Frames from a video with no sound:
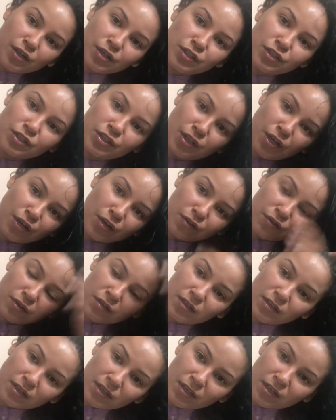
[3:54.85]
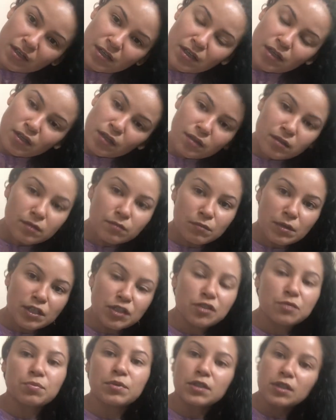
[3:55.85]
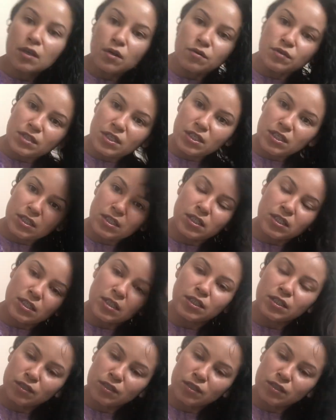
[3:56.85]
So might just put those in.